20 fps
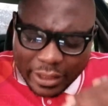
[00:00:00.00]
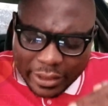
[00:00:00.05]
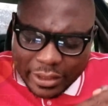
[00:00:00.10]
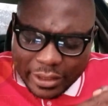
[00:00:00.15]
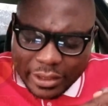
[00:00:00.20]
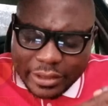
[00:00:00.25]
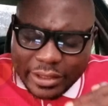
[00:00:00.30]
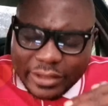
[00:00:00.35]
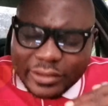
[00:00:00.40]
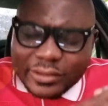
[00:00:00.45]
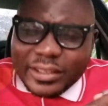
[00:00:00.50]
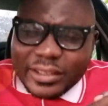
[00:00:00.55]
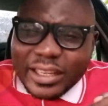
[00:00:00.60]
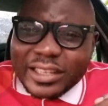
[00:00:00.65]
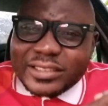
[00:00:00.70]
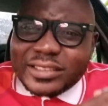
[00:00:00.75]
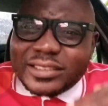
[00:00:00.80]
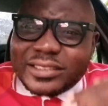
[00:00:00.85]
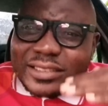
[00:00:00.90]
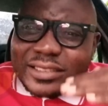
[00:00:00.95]
taken these
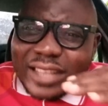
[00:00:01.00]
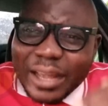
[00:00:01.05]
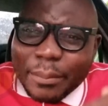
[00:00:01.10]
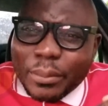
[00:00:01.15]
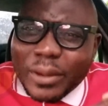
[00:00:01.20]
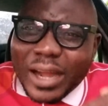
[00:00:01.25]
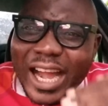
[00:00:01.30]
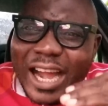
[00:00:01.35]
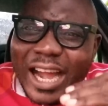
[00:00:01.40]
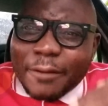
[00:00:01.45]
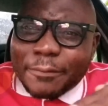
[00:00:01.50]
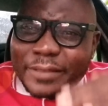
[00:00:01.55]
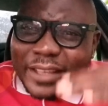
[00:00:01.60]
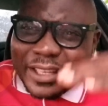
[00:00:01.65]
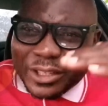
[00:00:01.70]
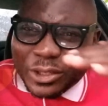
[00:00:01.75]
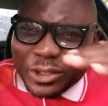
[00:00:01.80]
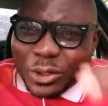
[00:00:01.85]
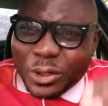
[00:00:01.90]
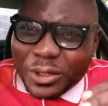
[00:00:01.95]
things step
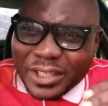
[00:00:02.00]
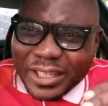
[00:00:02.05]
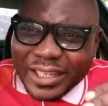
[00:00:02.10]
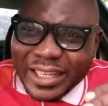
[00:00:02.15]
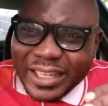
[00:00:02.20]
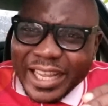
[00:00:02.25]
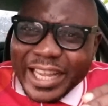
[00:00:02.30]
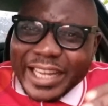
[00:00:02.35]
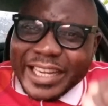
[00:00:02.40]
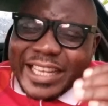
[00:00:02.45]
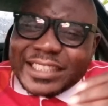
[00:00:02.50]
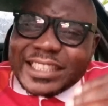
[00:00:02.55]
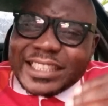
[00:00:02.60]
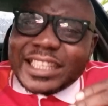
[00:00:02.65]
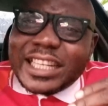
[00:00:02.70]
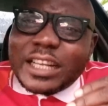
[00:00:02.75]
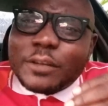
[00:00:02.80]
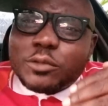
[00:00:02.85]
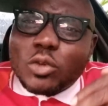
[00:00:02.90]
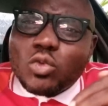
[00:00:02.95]
after the other. They
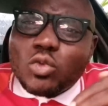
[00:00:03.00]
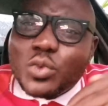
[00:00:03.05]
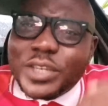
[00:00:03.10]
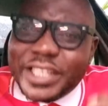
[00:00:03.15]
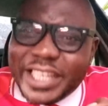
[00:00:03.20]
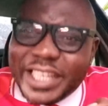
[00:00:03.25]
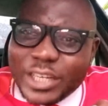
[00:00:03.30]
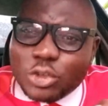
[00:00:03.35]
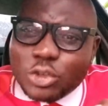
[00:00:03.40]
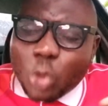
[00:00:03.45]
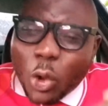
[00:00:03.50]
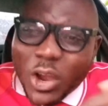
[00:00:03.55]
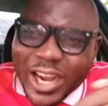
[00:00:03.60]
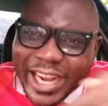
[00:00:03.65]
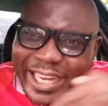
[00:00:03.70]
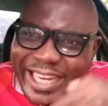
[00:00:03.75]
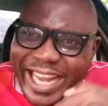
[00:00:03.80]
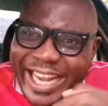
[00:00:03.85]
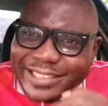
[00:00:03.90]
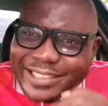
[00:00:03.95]
started from within to
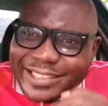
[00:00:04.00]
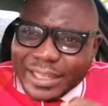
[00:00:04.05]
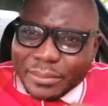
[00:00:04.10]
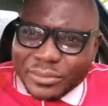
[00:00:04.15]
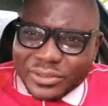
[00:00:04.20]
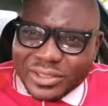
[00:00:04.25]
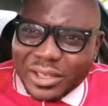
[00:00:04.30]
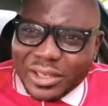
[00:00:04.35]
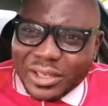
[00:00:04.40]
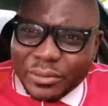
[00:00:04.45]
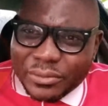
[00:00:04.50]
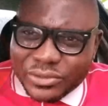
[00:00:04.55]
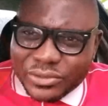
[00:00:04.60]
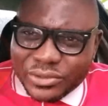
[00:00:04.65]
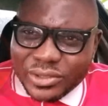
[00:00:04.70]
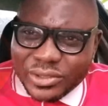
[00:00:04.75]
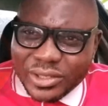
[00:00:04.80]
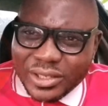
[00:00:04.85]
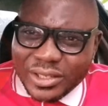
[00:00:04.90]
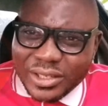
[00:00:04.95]
organize
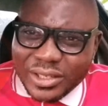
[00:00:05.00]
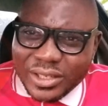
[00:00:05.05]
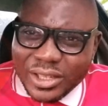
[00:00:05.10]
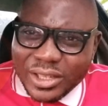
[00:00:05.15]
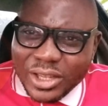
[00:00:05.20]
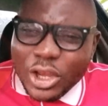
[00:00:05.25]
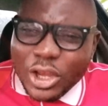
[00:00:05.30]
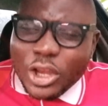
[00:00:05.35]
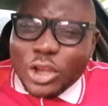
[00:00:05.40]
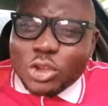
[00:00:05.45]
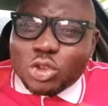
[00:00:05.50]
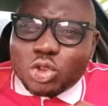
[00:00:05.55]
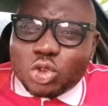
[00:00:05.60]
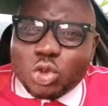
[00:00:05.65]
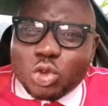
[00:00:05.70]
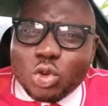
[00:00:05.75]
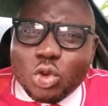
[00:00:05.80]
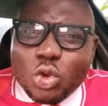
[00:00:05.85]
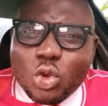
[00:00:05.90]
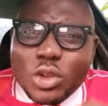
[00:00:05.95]
themselves
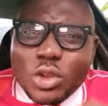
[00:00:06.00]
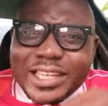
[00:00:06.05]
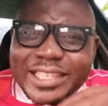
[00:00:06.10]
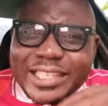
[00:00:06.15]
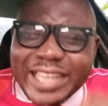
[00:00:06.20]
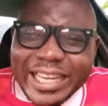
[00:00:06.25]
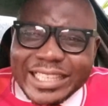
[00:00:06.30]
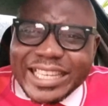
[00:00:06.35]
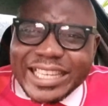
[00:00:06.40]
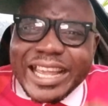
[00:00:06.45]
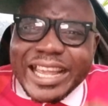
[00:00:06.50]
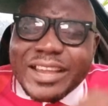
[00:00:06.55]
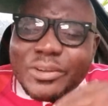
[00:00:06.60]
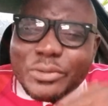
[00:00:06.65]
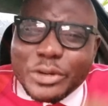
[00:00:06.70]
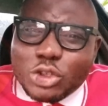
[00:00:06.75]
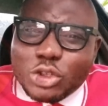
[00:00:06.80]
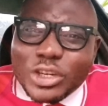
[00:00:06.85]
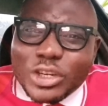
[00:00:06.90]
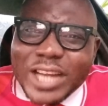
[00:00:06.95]
to get
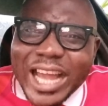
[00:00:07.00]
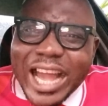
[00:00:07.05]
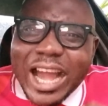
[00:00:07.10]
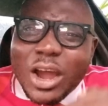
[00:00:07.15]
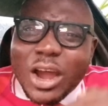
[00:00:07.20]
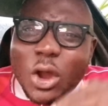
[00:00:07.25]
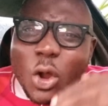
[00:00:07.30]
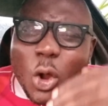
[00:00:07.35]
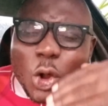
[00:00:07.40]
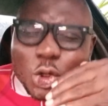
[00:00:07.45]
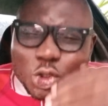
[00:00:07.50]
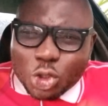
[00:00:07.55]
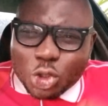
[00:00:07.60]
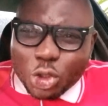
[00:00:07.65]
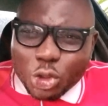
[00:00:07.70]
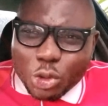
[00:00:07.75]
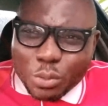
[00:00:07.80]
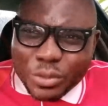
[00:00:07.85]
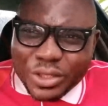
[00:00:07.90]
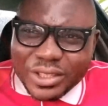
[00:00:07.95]
a regional
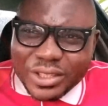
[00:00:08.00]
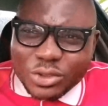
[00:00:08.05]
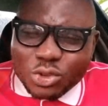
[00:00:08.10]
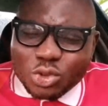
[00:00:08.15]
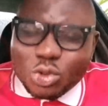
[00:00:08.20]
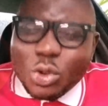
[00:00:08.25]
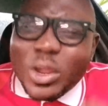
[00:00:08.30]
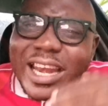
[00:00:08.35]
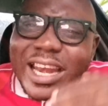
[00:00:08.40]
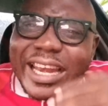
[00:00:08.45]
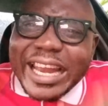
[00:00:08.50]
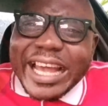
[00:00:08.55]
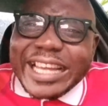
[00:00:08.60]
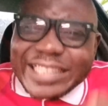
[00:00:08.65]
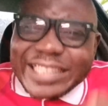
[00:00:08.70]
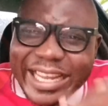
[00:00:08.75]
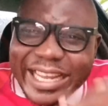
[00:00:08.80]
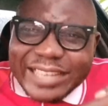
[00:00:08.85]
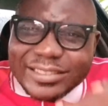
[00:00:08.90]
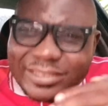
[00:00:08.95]
autonomy to a
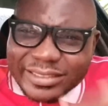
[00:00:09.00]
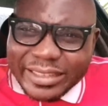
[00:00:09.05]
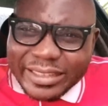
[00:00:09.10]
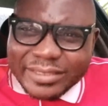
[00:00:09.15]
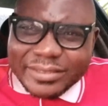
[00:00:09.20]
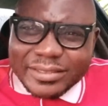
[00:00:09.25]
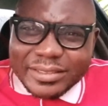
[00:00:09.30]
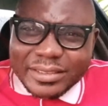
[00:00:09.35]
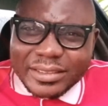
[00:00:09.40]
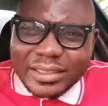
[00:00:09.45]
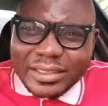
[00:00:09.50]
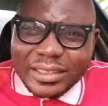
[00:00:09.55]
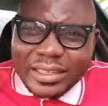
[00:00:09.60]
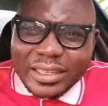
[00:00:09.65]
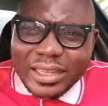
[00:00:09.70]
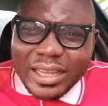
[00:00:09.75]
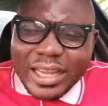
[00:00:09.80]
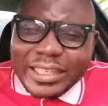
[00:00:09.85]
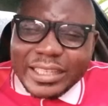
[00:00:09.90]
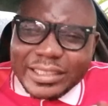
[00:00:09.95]
large extent.
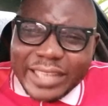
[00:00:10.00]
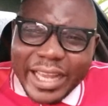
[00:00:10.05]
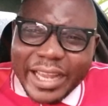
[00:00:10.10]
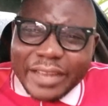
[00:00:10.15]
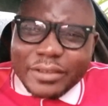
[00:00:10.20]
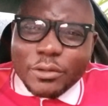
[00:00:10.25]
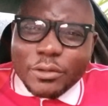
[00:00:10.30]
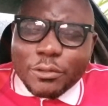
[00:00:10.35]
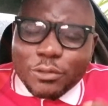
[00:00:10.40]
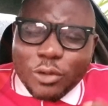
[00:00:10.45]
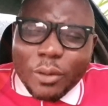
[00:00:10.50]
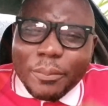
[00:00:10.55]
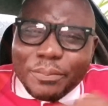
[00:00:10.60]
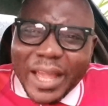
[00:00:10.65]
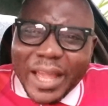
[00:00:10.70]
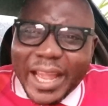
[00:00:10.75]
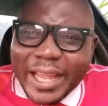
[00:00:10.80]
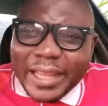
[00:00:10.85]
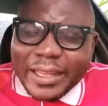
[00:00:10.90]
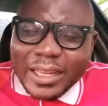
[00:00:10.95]
Then
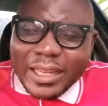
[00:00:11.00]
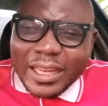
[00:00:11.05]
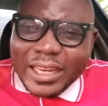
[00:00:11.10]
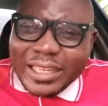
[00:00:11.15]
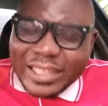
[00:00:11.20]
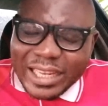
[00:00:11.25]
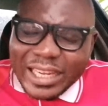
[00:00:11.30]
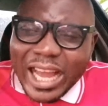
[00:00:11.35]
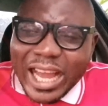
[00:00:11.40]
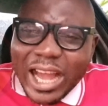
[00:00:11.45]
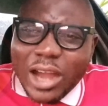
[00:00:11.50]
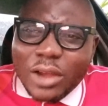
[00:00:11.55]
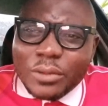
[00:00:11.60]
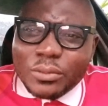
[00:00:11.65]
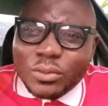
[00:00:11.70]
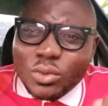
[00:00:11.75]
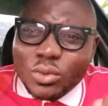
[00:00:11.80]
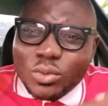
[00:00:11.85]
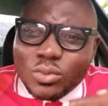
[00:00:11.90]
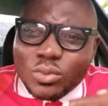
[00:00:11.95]
from there, they
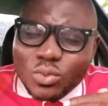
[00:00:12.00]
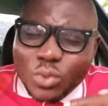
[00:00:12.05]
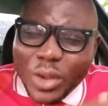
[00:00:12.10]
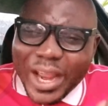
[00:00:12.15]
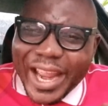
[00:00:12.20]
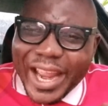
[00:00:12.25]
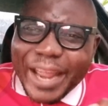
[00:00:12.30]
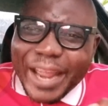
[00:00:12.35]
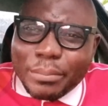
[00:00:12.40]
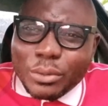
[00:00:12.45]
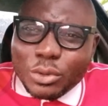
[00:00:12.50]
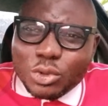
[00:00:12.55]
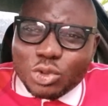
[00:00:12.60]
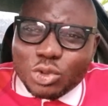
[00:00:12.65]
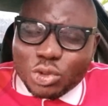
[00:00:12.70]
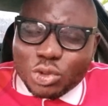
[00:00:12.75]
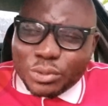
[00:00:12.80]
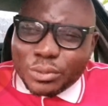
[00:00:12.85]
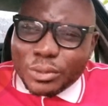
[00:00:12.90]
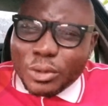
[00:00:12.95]
now were able
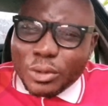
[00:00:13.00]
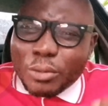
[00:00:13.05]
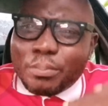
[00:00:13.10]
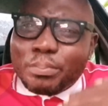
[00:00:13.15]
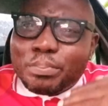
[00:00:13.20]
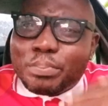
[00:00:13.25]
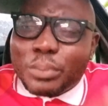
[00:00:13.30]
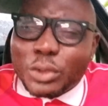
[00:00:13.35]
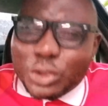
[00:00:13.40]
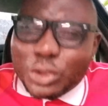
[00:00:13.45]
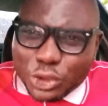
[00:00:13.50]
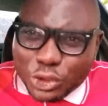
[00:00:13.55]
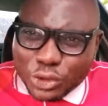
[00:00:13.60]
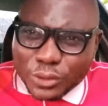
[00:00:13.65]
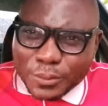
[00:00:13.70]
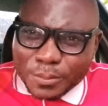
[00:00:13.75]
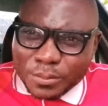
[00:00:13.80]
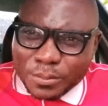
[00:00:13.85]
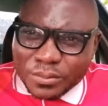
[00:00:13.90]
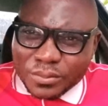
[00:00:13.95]
to
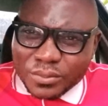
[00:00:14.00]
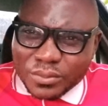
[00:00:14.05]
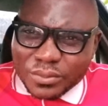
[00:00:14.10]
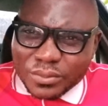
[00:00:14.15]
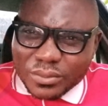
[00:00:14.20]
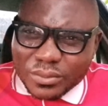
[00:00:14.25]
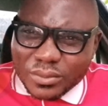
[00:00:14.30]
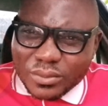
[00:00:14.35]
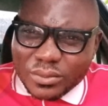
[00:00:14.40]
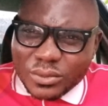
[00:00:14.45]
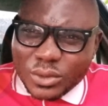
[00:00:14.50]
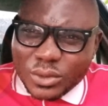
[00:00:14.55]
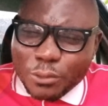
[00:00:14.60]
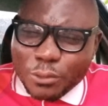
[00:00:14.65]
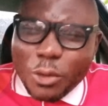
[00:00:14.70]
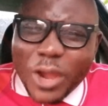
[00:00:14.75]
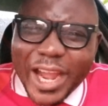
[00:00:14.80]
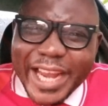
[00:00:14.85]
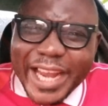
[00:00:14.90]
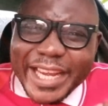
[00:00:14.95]
push
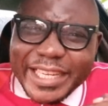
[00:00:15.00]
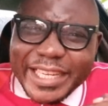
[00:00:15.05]
for